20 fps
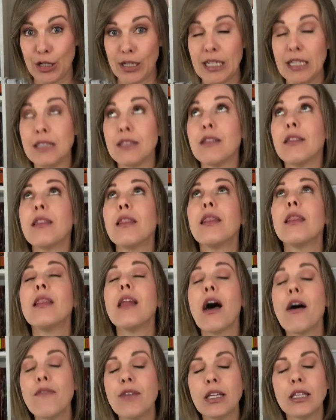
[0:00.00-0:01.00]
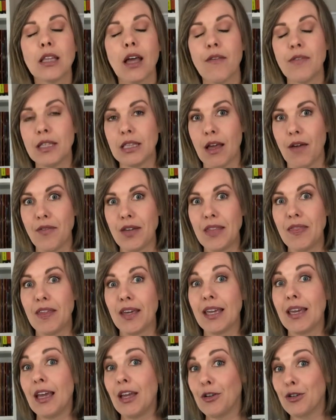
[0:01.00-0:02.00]
He's loving
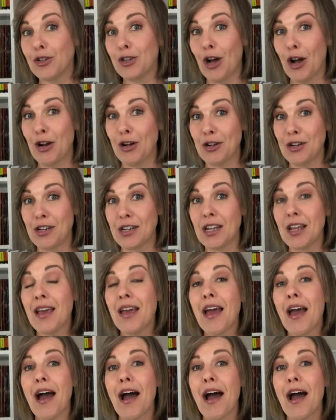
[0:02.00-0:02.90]
the kindergarten